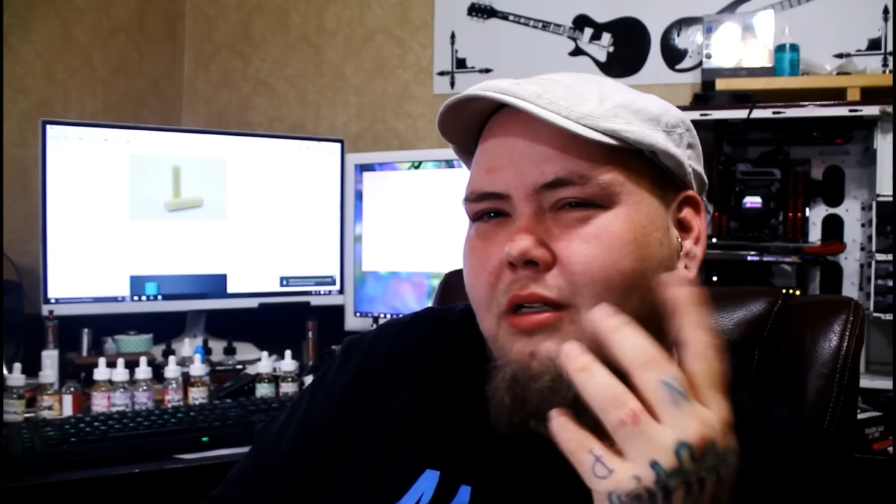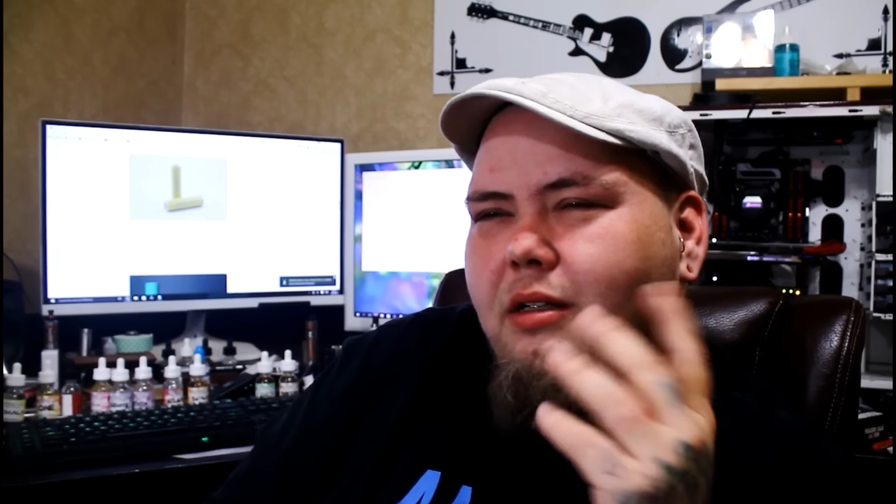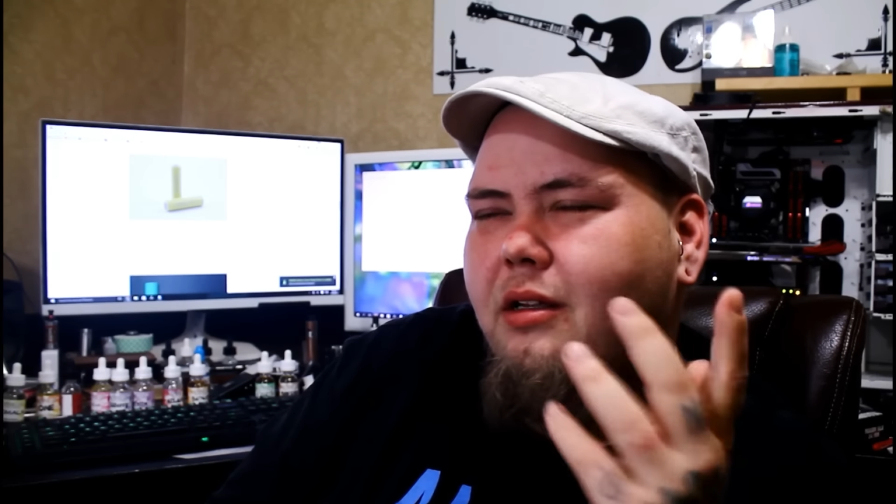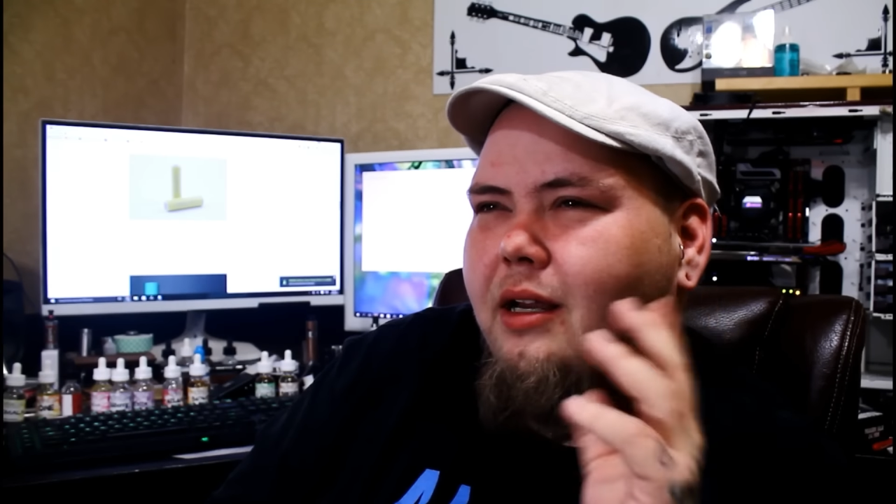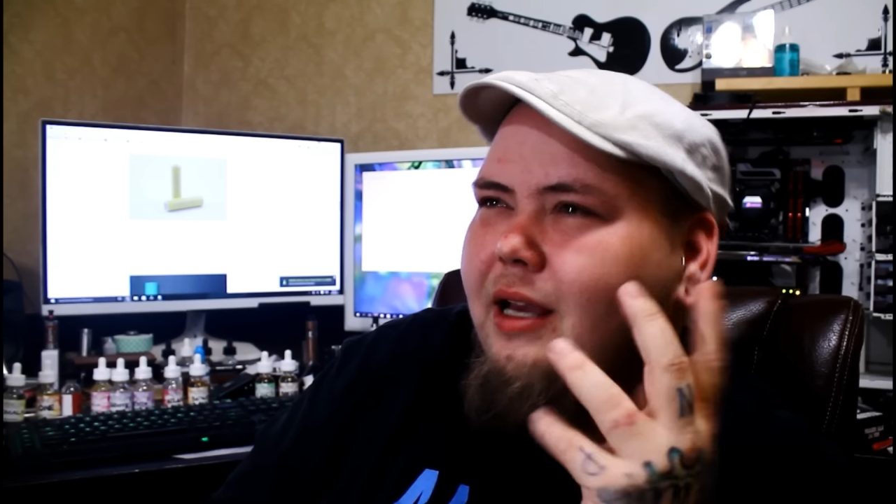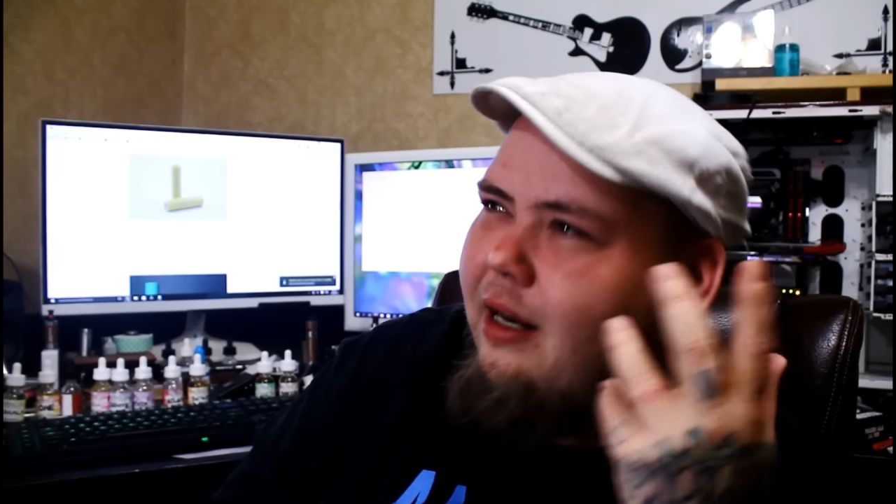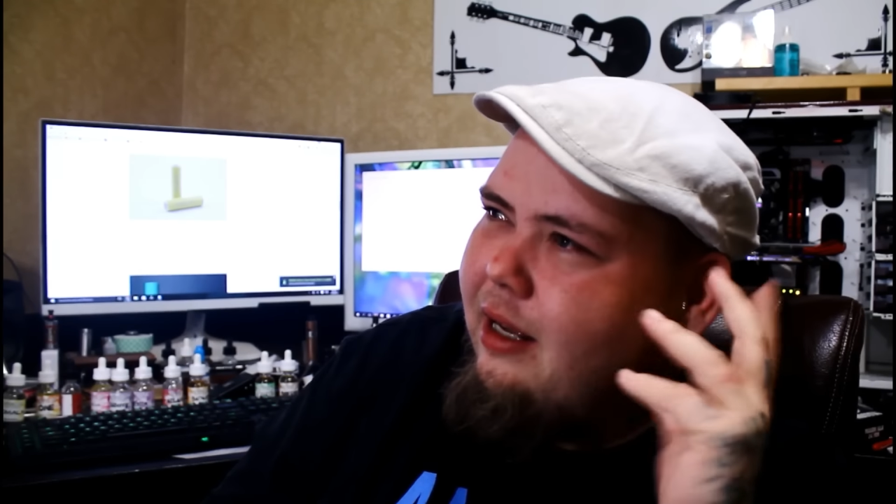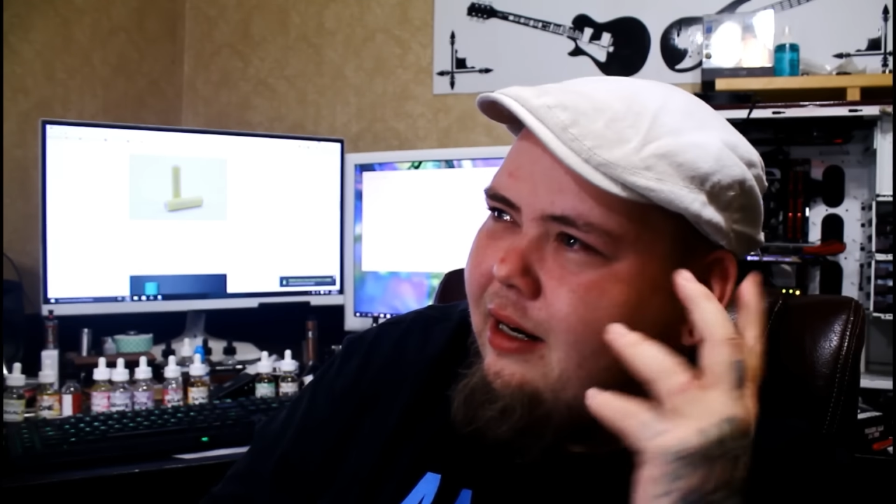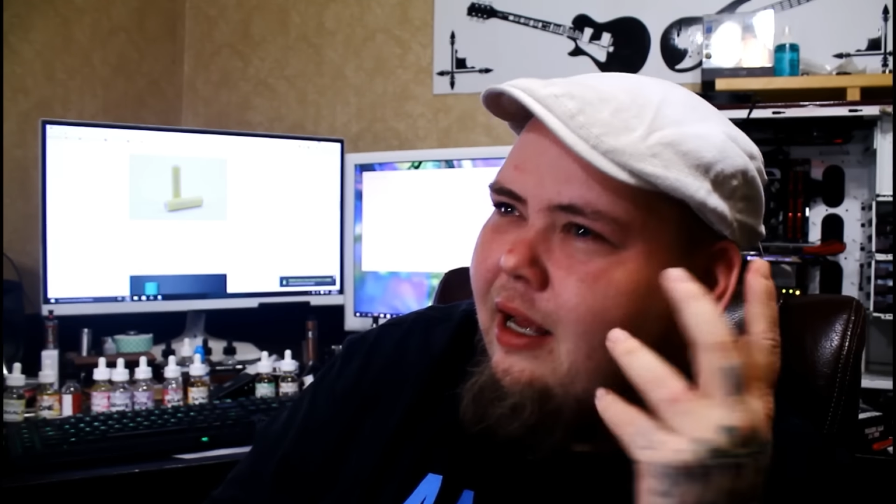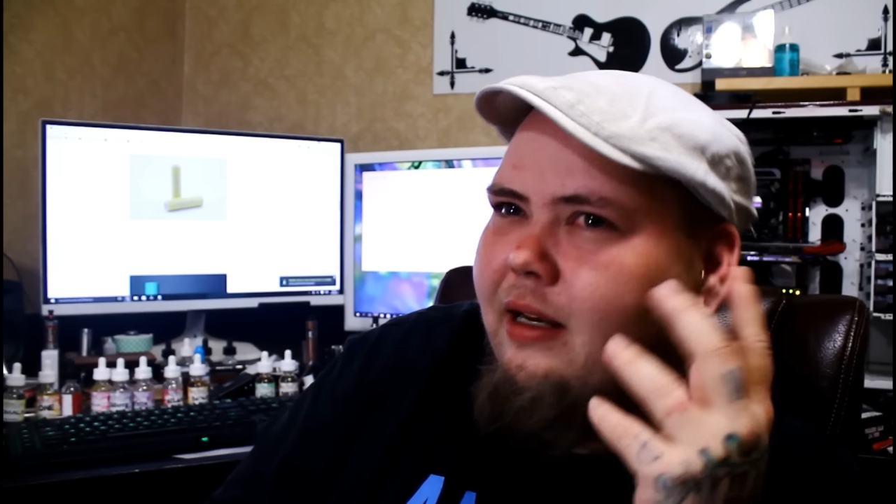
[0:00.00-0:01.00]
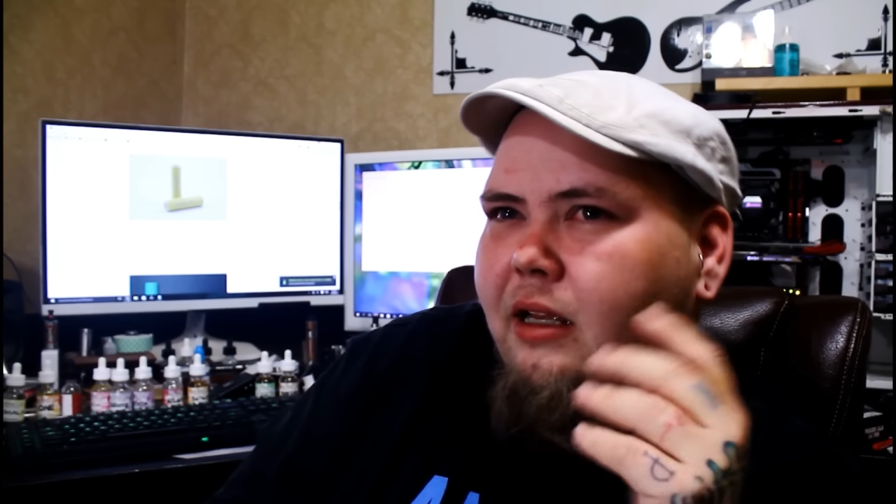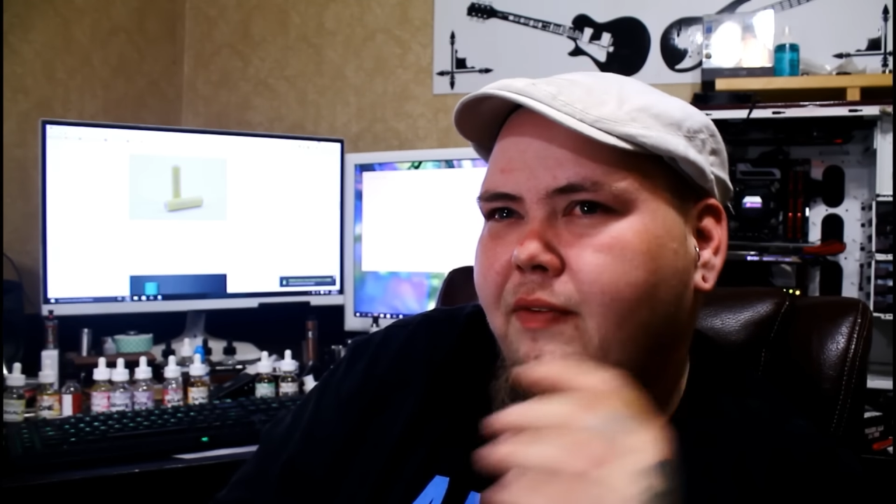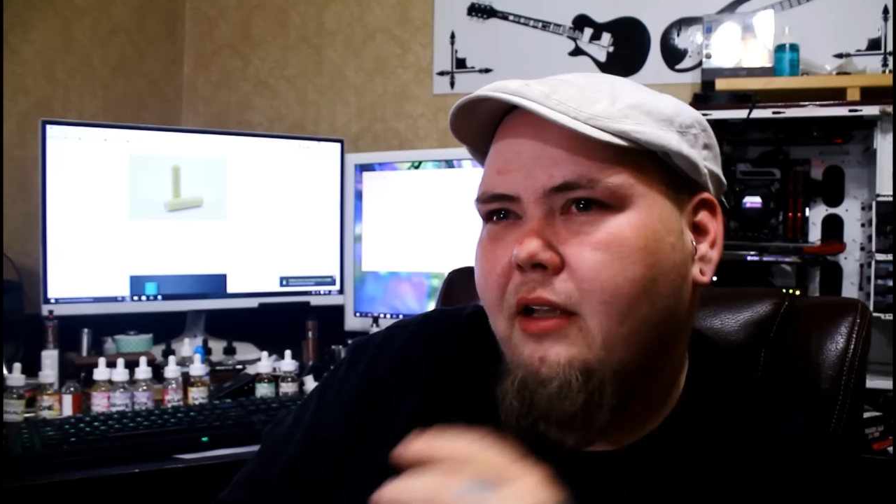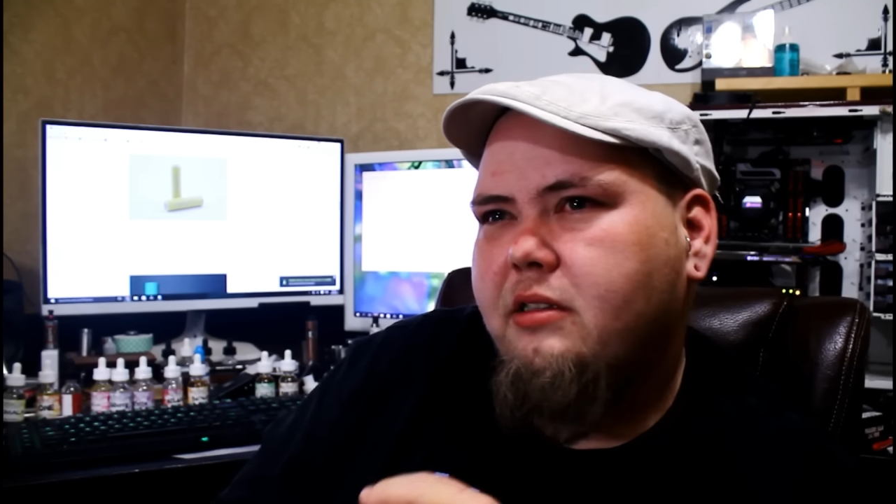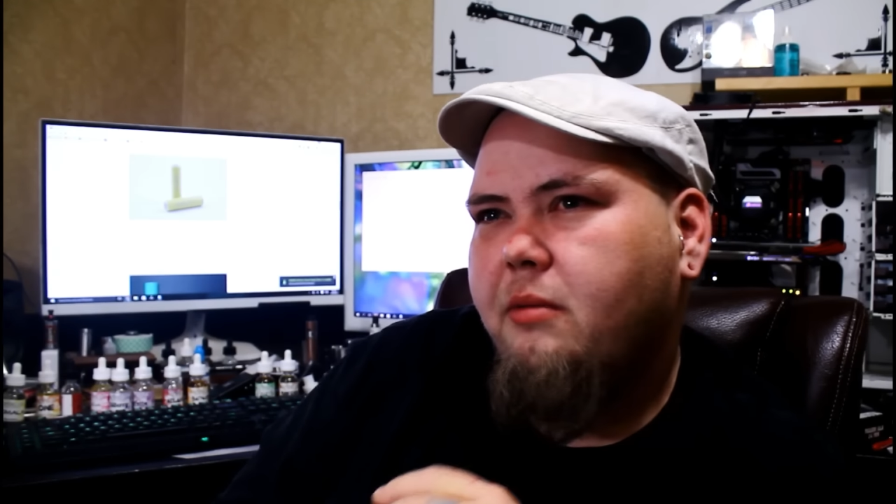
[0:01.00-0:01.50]
you know, I kind of got an idea
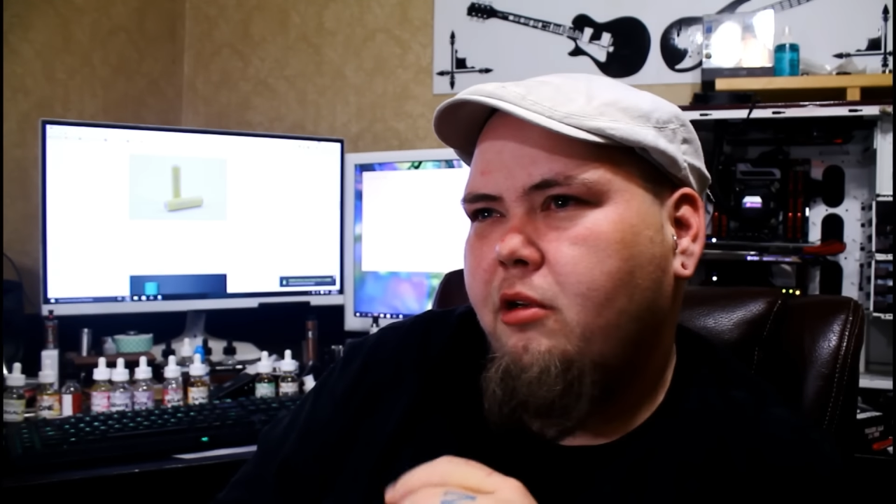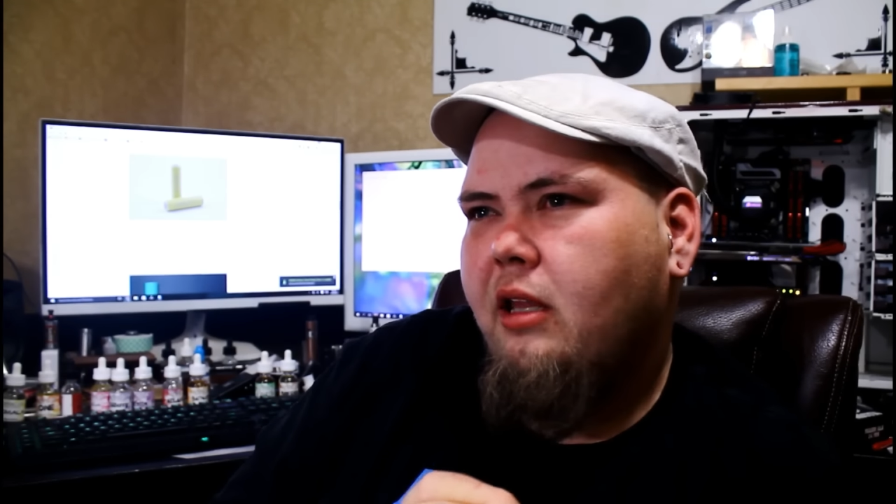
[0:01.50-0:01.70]
of how some